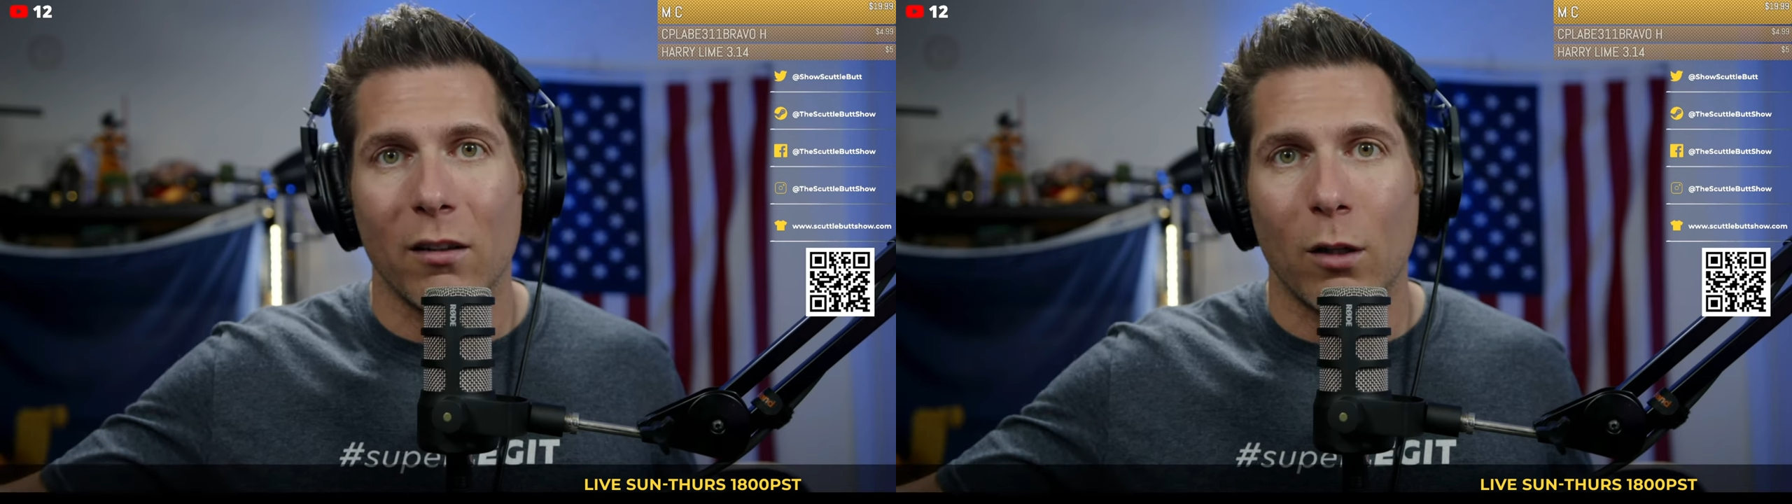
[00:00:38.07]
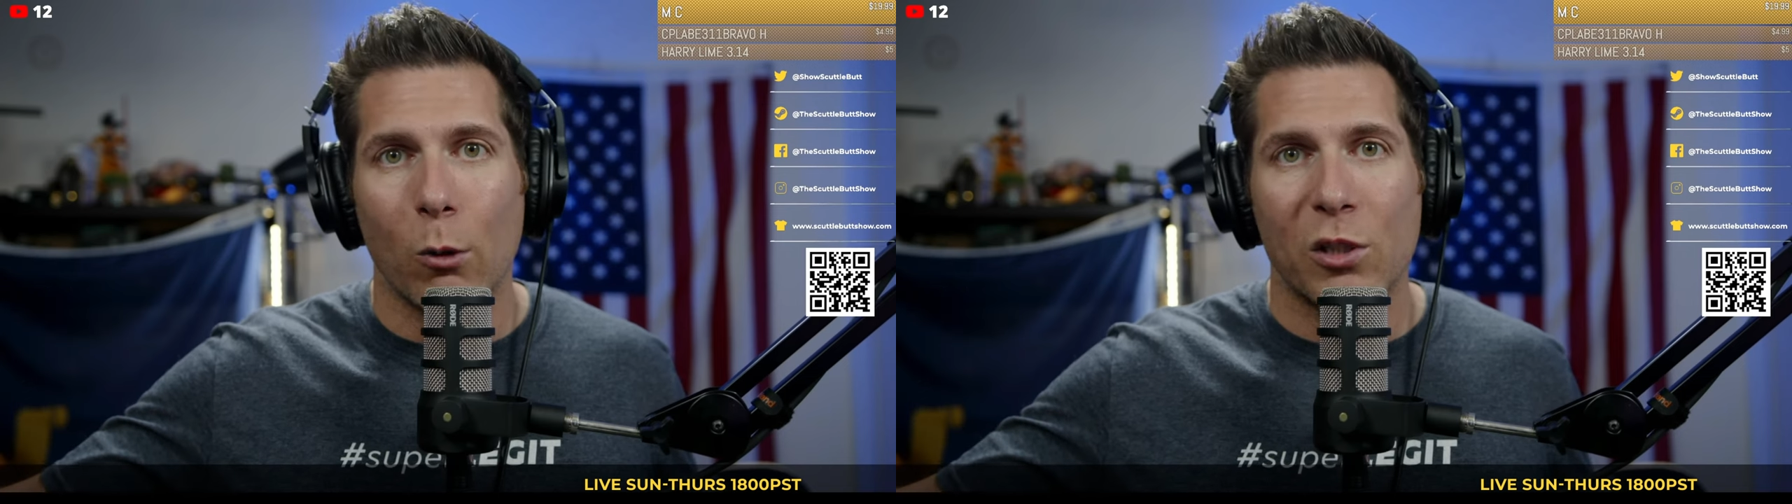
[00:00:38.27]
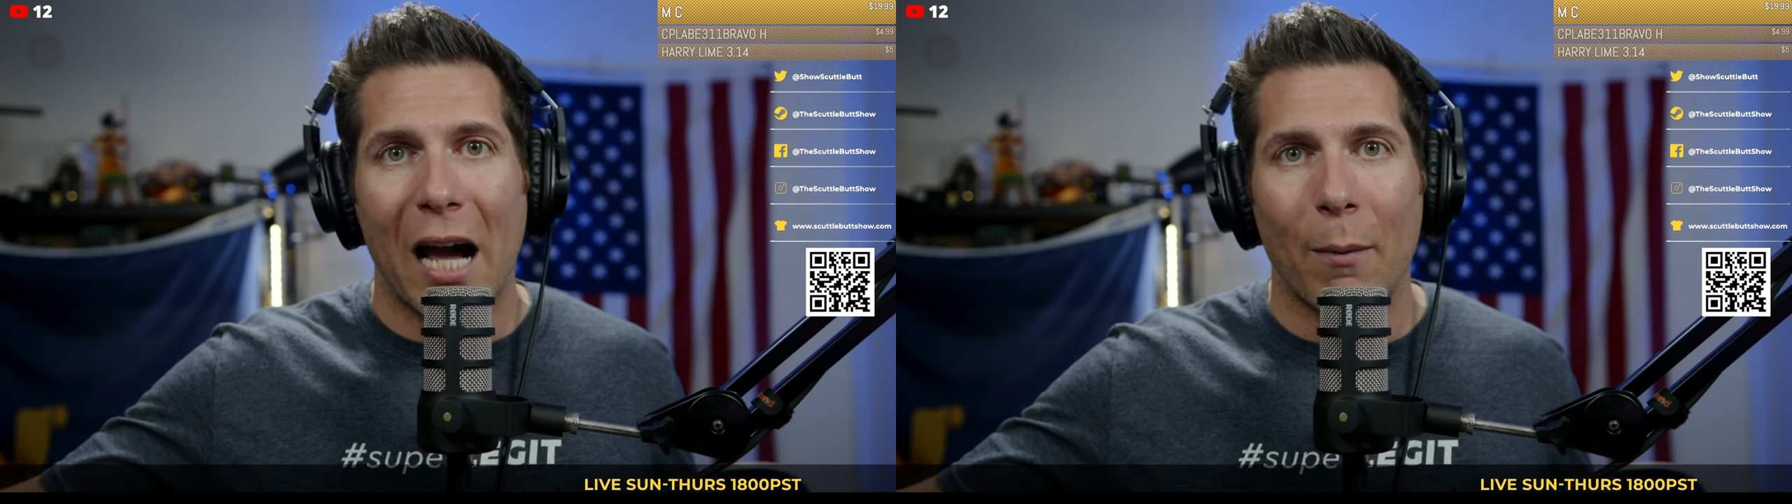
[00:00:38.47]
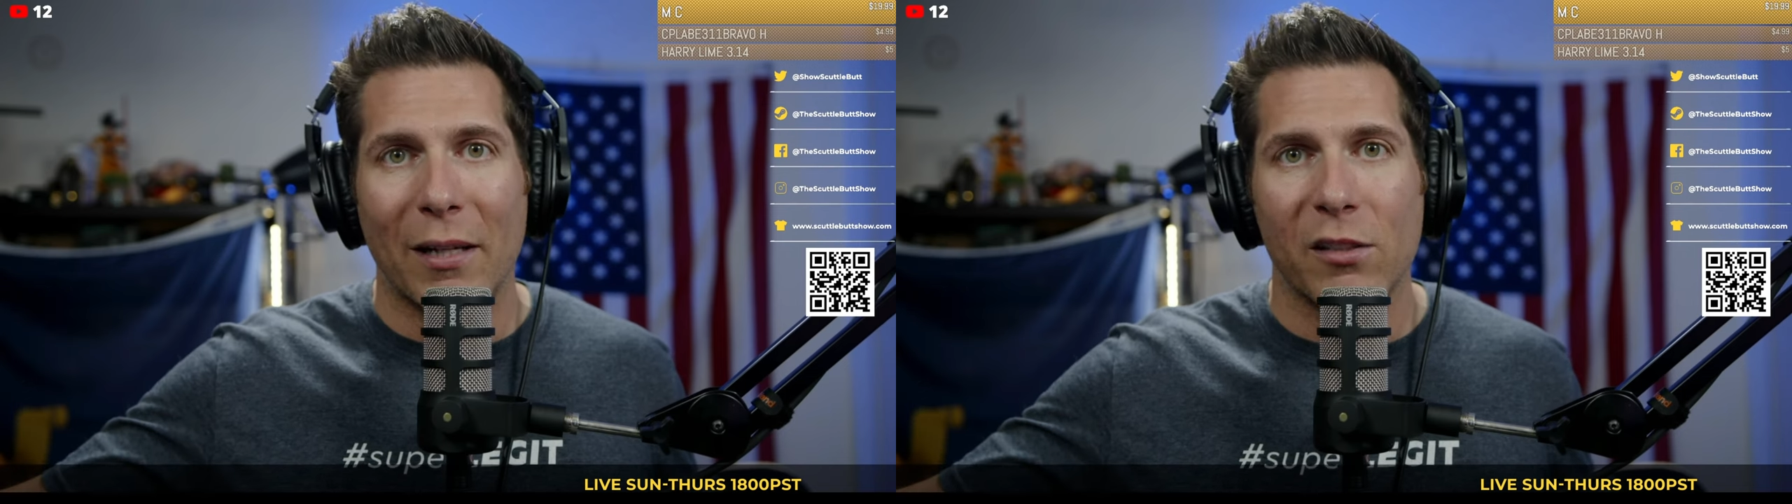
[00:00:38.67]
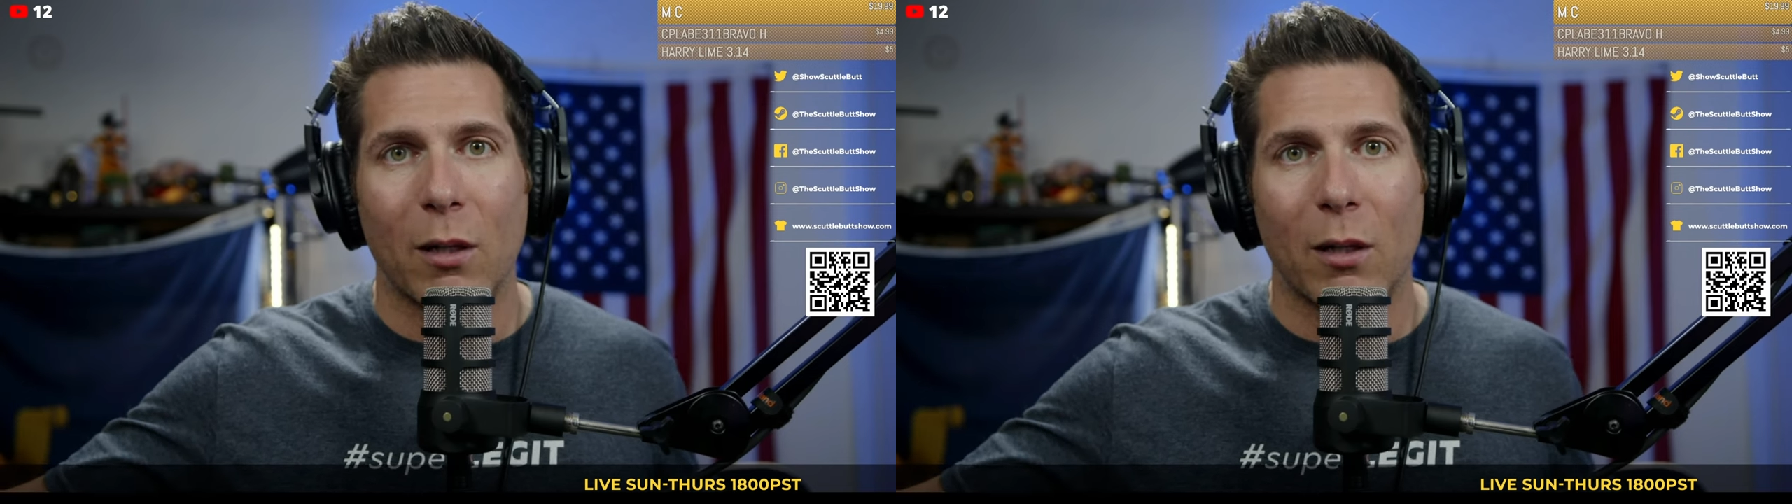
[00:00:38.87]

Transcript: those comments.